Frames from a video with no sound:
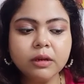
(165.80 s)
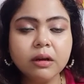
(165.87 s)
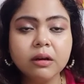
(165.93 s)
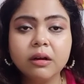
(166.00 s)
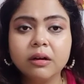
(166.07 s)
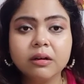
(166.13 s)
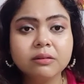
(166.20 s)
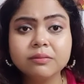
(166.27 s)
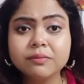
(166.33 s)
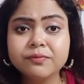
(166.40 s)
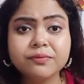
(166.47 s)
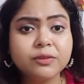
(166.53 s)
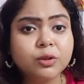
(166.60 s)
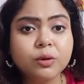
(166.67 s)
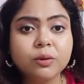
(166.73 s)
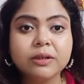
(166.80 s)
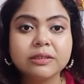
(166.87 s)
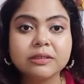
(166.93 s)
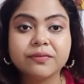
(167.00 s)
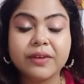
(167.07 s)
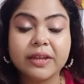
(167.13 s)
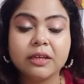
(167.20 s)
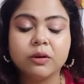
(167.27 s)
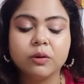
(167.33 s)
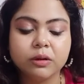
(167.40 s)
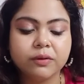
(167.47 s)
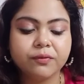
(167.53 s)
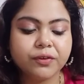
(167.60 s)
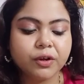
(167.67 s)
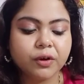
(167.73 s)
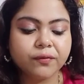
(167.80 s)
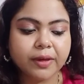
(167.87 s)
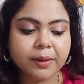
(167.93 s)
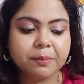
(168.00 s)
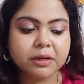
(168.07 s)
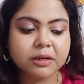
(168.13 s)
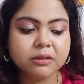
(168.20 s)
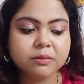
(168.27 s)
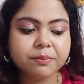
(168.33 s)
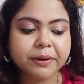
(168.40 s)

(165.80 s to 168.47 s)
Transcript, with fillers: uh, you know, it's very good, free of chemicals.